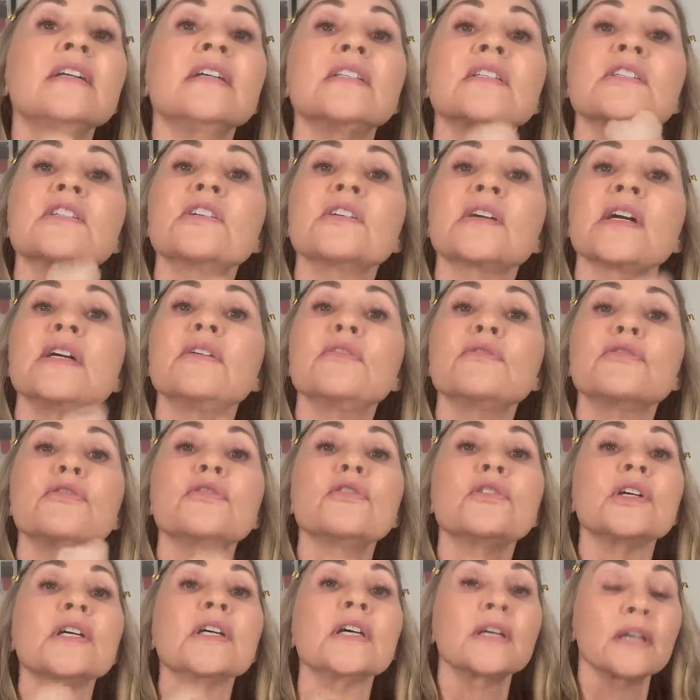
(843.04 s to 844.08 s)
It's great
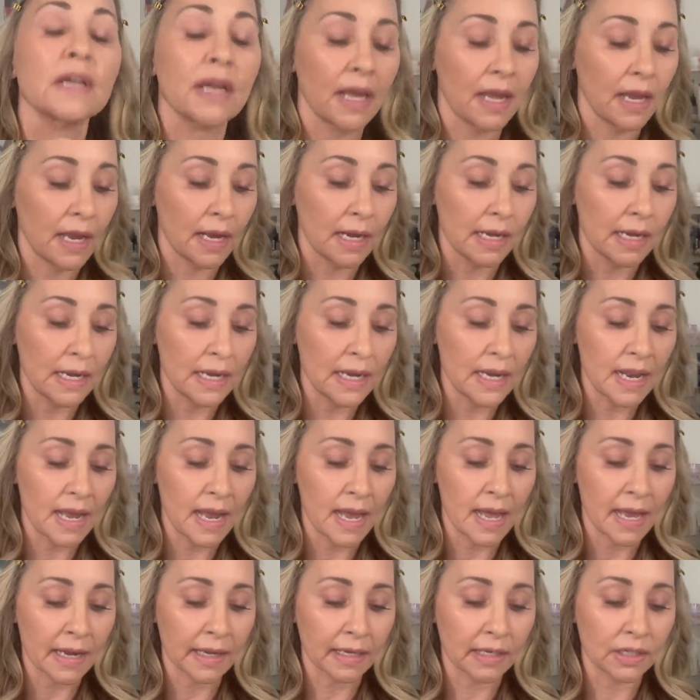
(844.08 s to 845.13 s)
for
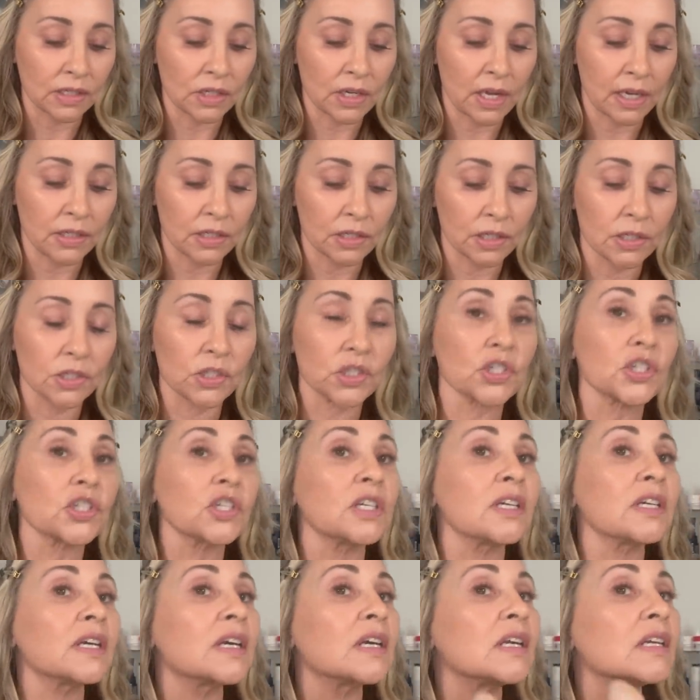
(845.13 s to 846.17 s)
neck and under
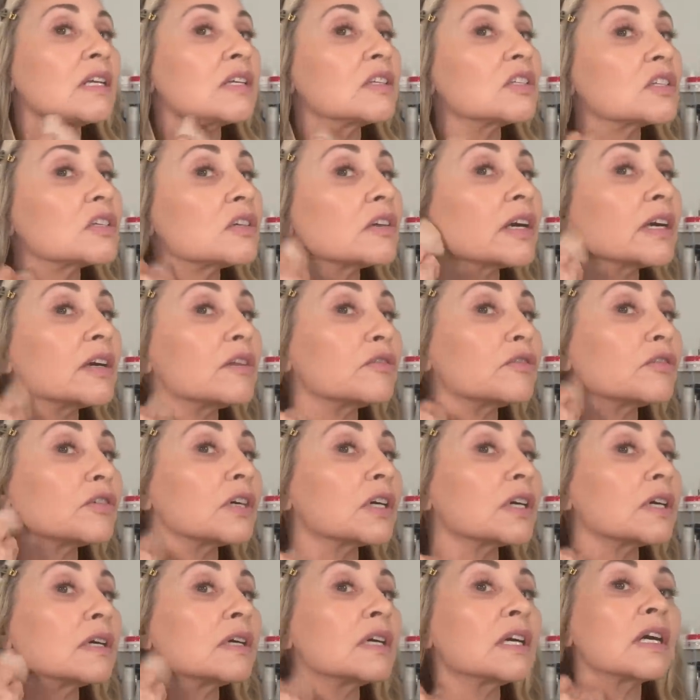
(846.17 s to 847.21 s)
chin. It's great
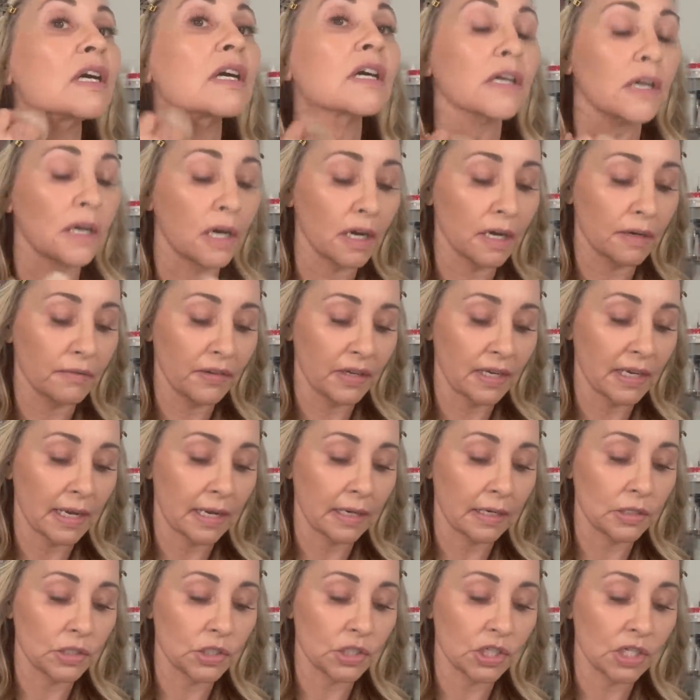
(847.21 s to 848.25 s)
for carving out
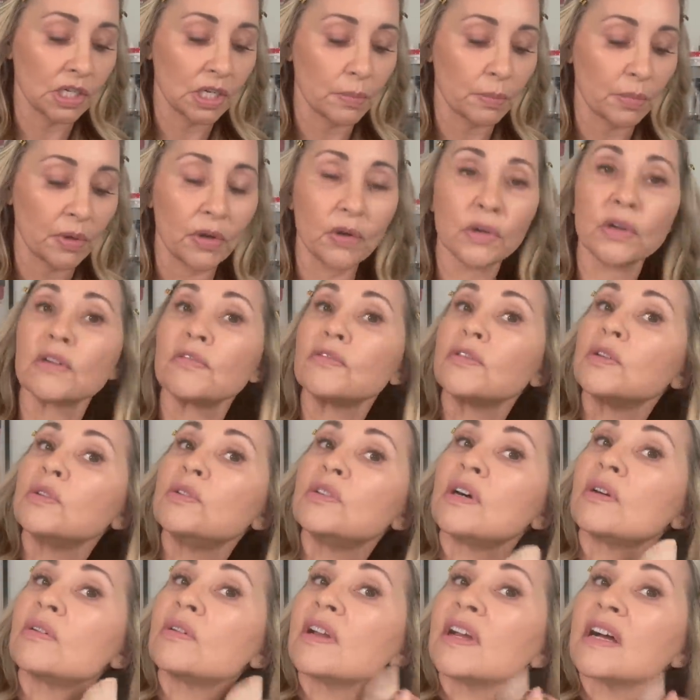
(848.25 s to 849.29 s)
a cheekbone. If you
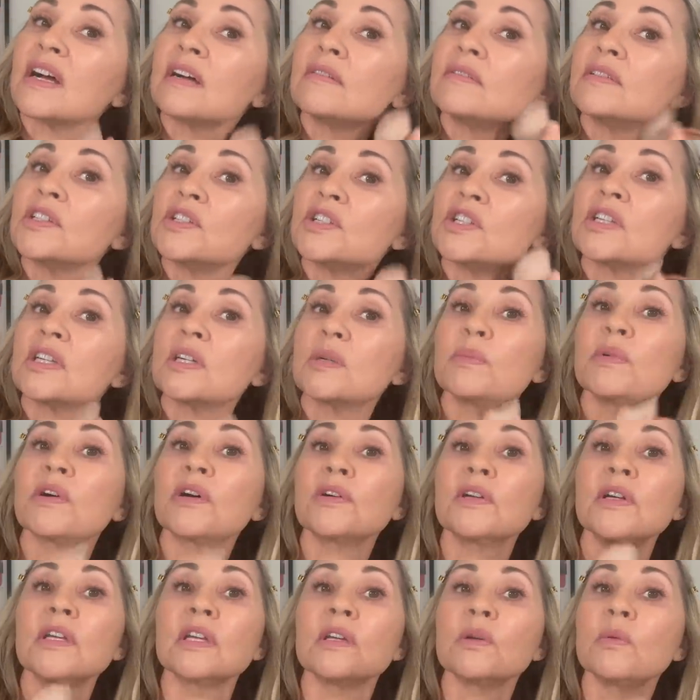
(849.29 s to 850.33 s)
don't have a
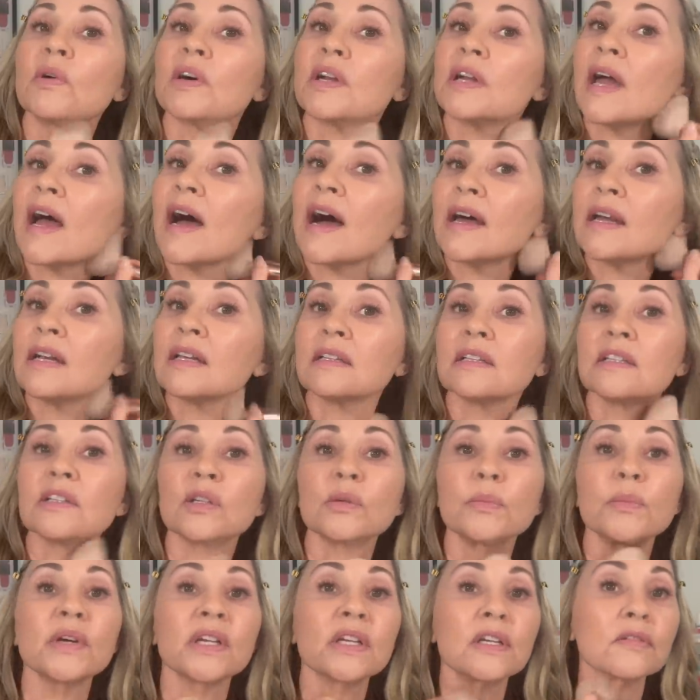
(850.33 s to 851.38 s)
cheekbone and you want to add a
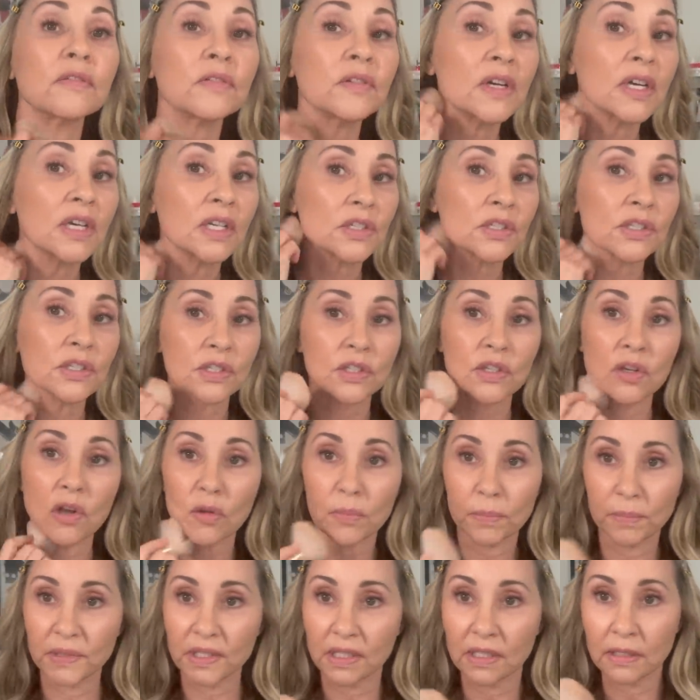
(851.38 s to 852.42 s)
little bit of
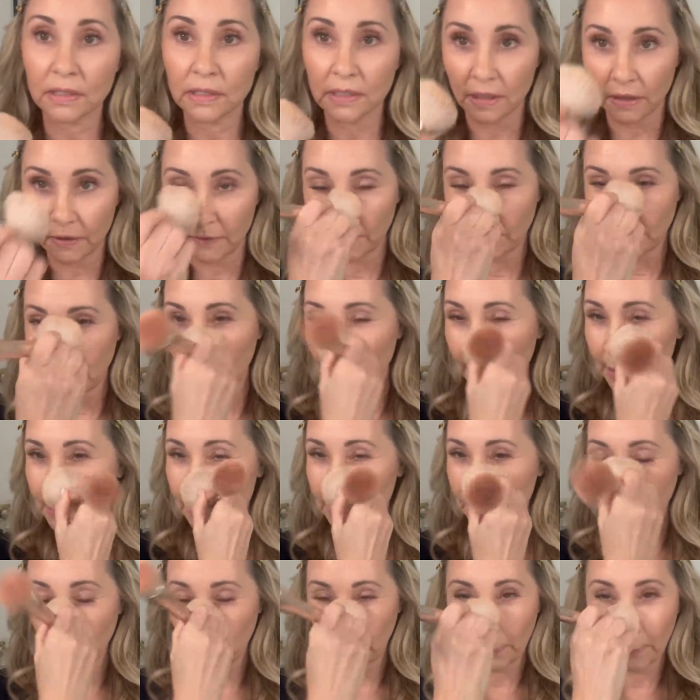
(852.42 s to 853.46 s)
sculpting to the
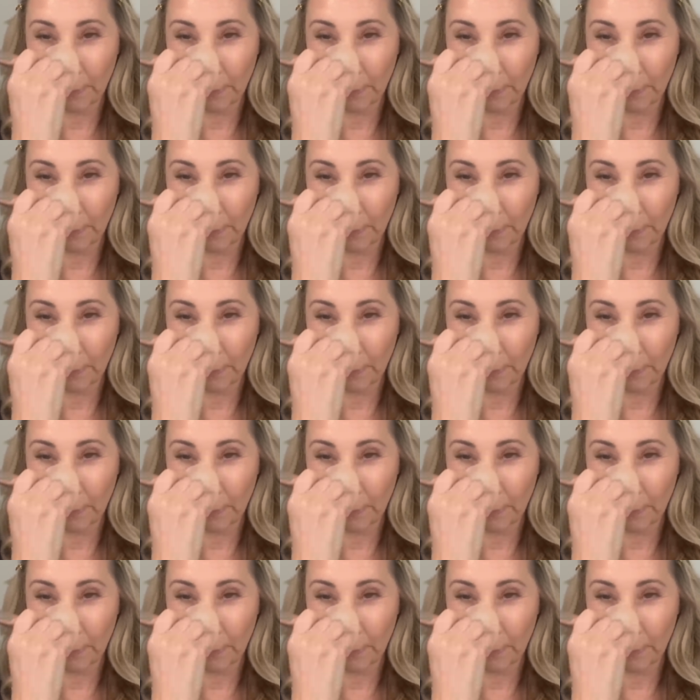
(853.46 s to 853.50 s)
face,